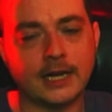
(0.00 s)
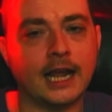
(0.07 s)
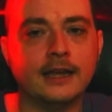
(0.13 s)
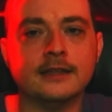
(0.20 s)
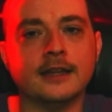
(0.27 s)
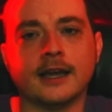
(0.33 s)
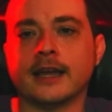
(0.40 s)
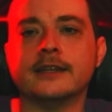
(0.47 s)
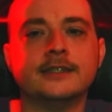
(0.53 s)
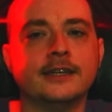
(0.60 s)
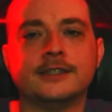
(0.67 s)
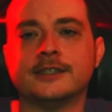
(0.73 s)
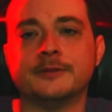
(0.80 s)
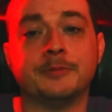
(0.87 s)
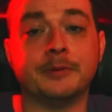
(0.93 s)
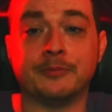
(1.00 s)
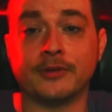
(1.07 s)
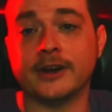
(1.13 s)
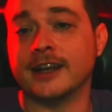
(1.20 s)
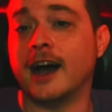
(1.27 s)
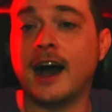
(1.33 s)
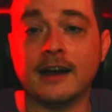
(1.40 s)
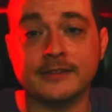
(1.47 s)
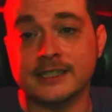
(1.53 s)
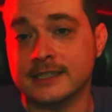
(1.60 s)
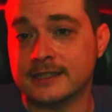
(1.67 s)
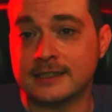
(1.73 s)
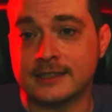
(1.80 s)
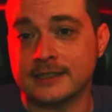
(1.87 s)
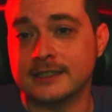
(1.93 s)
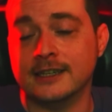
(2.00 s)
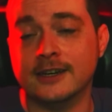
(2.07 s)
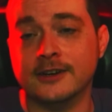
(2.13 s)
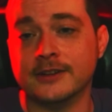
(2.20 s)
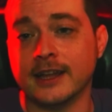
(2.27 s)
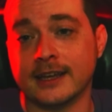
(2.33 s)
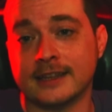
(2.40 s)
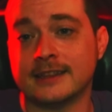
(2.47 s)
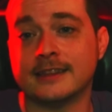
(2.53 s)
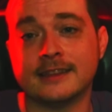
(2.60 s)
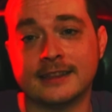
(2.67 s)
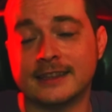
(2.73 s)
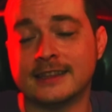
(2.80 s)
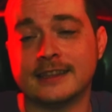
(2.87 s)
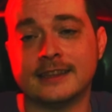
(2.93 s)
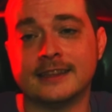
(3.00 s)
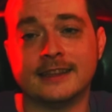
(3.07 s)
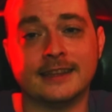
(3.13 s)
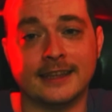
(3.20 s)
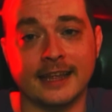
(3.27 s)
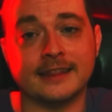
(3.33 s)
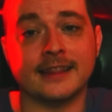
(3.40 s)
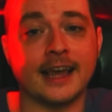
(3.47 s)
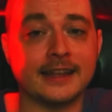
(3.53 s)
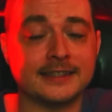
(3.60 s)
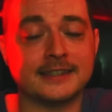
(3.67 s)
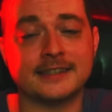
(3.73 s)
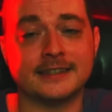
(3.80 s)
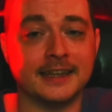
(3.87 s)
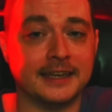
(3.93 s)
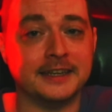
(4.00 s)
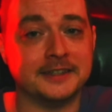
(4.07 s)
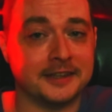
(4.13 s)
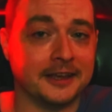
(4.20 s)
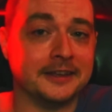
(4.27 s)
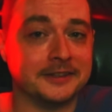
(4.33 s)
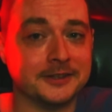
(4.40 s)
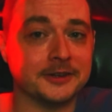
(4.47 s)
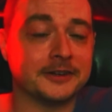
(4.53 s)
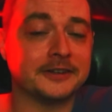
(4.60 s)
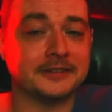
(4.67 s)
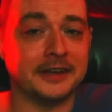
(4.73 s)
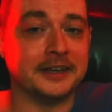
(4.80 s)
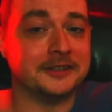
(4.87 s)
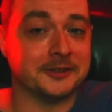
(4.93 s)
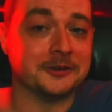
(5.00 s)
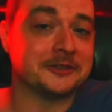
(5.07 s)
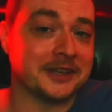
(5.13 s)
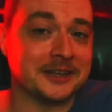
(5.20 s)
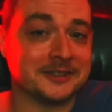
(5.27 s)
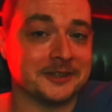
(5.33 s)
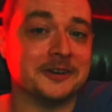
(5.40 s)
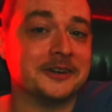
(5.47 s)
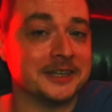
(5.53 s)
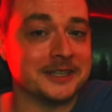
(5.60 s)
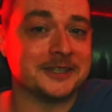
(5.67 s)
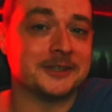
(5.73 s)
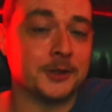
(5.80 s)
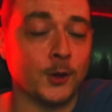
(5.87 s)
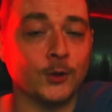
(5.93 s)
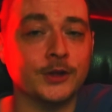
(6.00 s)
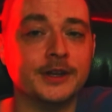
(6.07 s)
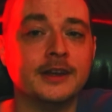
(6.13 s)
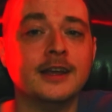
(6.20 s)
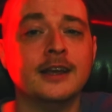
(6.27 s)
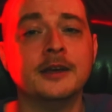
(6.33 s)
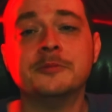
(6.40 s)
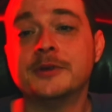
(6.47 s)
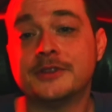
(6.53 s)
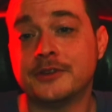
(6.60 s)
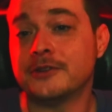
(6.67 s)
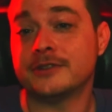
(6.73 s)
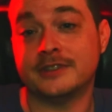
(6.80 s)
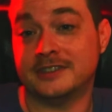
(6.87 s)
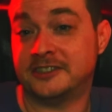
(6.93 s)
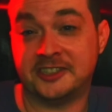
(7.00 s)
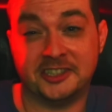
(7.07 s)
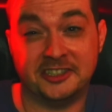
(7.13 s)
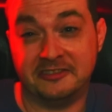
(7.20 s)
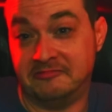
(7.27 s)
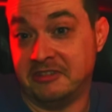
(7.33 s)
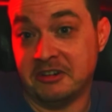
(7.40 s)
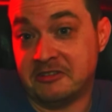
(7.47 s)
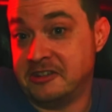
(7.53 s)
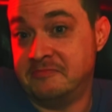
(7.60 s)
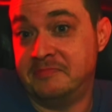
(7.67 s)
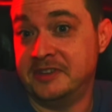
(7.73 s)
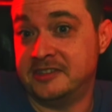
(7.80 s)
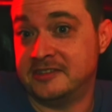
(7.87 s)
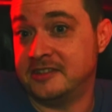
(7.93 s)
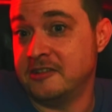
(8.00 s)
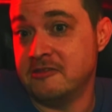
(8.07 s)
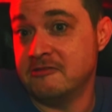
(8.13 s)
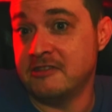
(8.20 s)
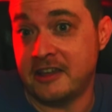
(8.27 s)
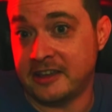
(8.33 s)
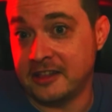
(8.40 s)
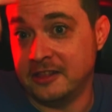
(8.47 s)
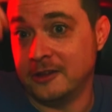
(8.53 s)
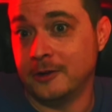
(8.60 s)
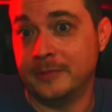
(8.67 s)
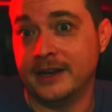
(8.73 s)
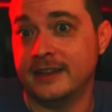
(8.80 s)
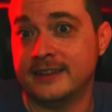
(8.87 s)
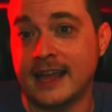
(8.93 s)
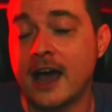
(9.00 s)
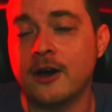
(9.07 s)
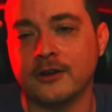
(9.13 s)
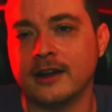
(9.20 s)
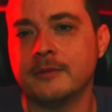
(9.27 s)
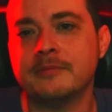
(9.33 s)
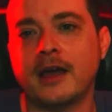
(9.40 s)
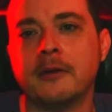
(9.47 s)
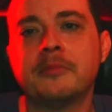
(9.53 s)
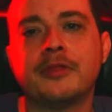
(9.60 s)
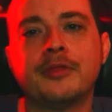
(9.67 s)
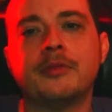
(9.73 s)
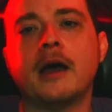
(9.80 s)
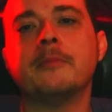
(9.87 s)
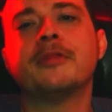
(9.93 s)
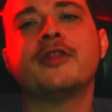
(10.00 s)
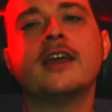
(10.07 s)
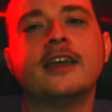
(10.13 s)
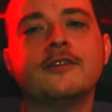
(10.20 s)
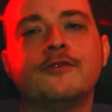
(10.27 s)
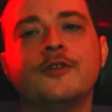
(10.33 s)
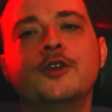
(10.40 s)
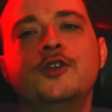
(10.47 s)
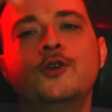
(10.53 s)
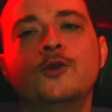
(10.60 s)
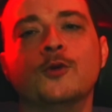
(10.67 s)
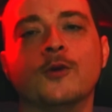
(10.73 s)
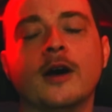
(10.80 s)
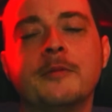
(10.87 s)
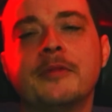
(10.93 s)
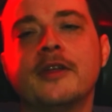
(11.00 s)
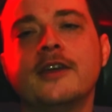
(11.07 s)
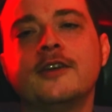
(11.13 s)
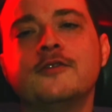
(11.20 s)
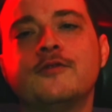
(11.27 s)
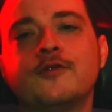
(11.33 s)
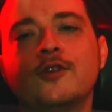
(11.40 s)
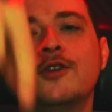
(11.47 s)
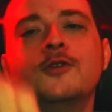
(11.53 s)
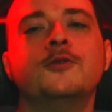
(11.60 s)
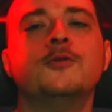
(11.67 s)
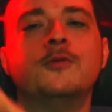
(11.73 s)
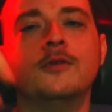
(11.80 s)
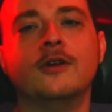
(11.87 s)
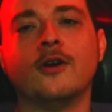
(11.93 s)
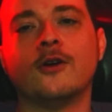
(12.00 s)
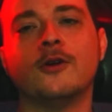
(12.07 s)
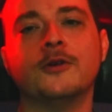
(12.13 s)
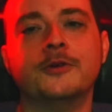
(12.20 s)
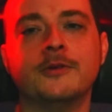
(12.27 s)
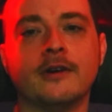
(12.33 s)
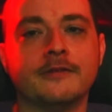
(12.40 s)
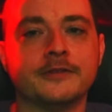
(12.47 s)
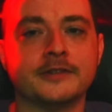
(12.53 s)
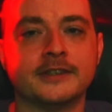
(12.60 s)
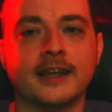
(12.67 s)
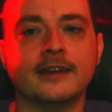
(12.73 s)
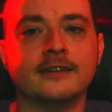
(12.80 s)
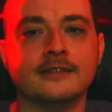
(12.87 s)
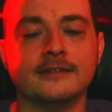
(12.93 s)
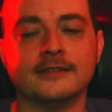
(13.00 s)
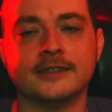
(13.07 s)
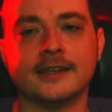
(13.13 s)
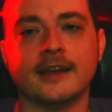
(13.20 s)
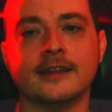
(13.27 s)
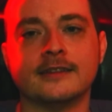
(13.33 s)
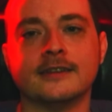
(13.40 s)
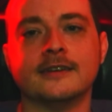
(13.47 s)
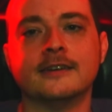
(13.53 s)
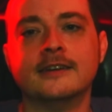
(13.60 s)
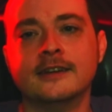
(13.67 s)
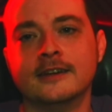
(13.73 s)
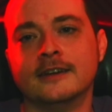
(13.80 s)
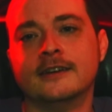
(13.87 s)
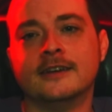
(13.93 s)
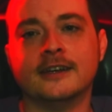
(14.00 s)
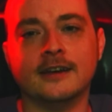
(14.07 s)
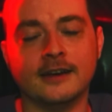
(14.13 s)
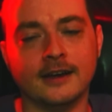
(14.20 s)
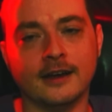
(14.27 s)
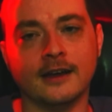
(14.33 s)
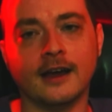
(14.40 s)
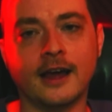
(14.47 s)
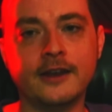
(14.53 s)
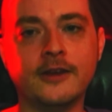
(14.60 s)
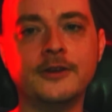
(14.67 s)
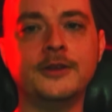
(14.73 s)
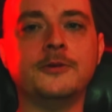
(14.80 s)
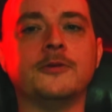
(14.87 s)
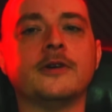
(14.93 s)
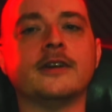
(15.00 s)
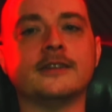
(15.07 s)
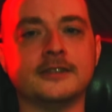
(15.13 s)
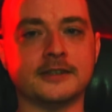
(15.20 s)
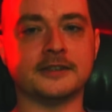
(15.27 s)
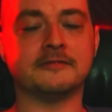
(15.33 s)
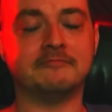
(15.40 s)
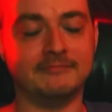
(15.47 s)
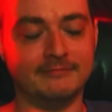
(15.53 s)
and look, it should be pretty obvious, you know, like that's he took that song, it's stolen, but there could be still like a little bit of doubt. I'm thinking for you. I'm thinking for you, girl, whoever's dating Zanta. I know you want to just